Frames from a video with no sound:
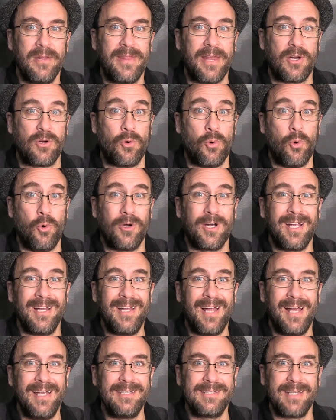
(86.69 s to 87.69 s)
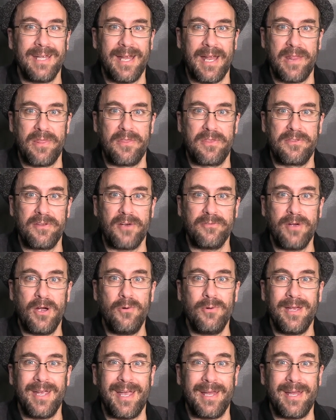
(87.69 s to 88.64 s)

that are organized and thorough,